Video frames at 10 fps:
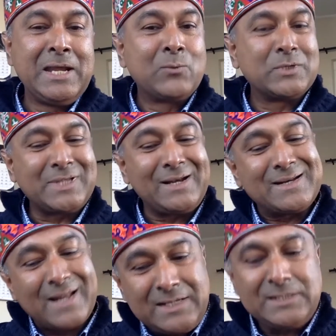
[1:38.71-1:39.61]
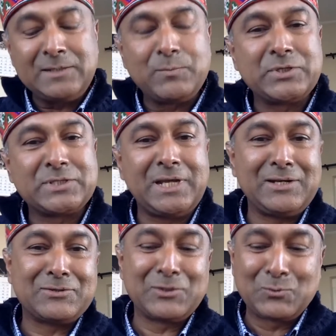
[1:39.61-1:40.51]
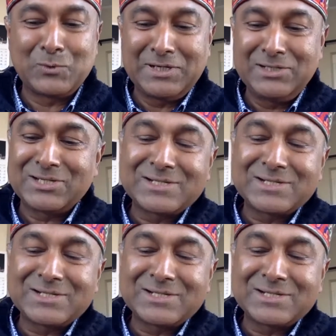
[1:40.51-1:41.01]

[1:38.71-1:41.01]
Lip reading: was that 90% of the world's